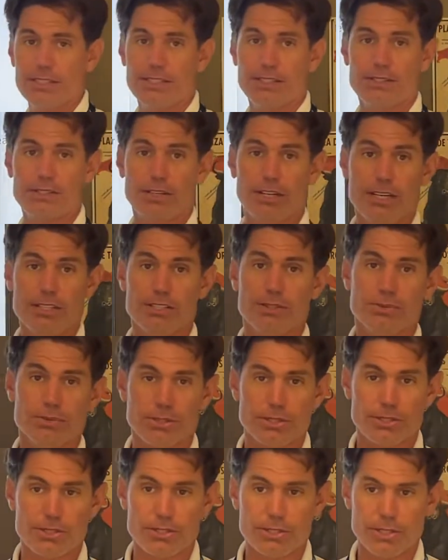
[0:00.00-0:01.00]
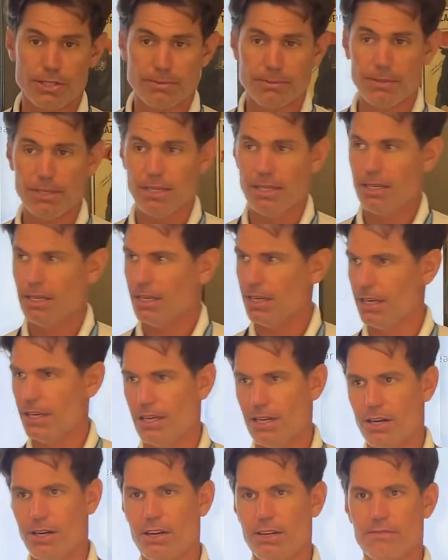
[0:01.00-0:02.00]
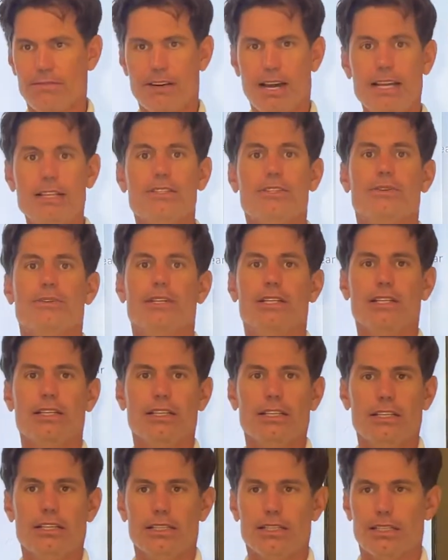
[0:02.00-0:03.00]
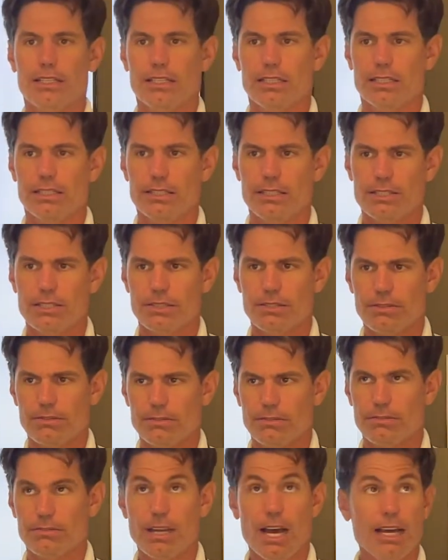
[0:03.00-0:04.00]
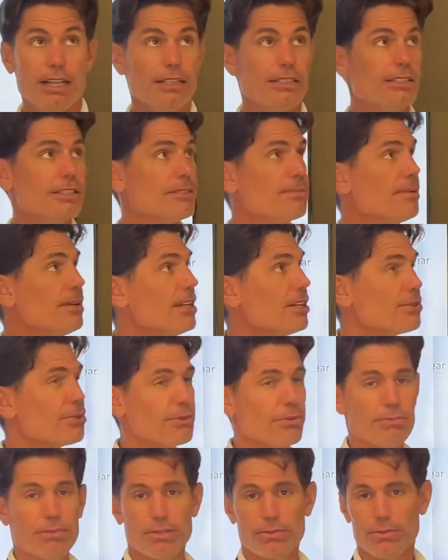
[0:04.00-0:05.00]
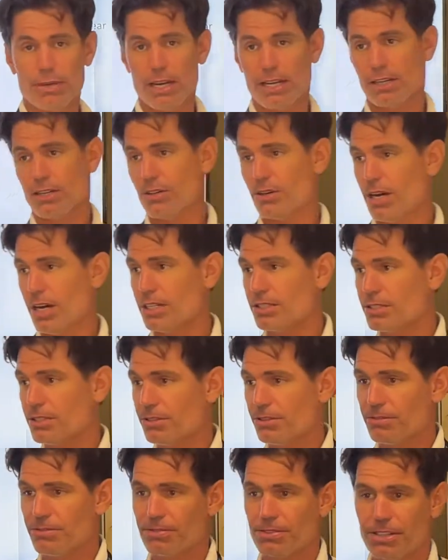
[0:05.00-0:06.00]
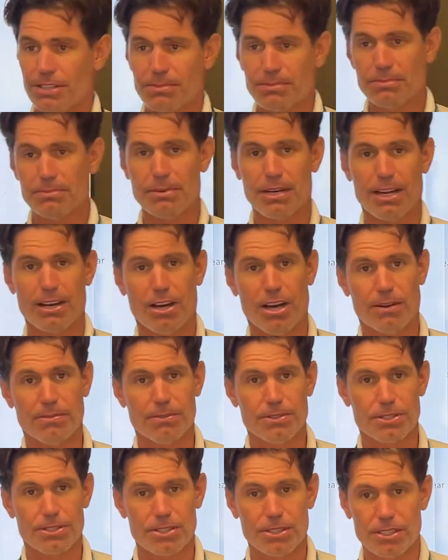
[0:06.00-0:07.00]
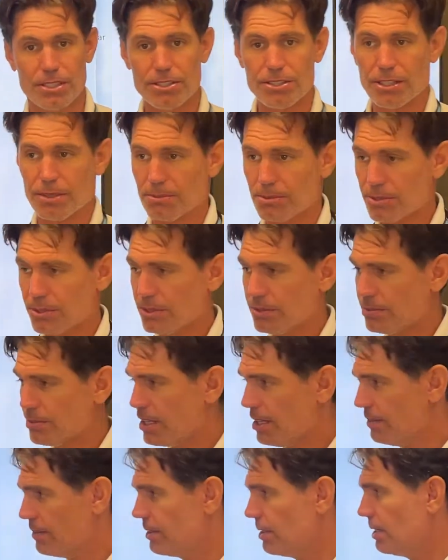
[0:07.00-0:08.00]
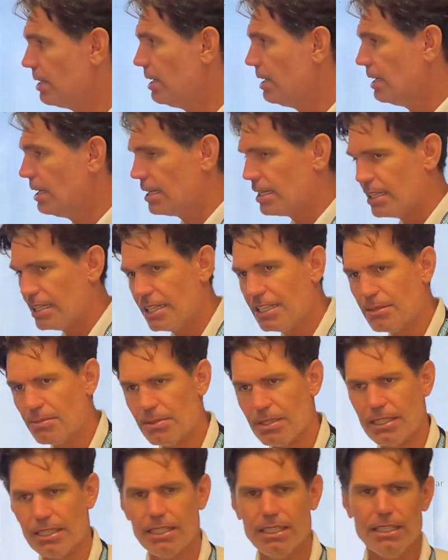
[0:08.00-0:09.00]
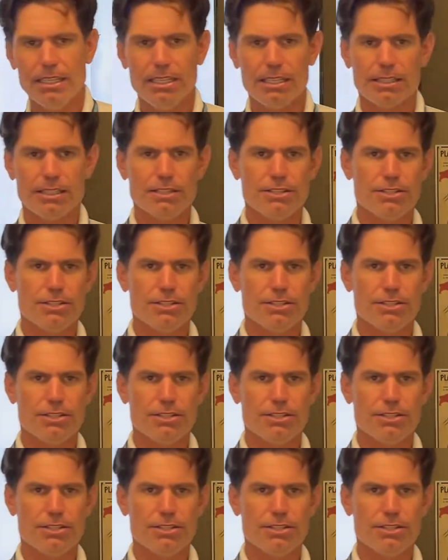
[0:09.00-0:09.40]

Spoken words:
is also in the gym, and our advisory is not in the Spanish room, but right across from my office in the gym. So if you ever need me, the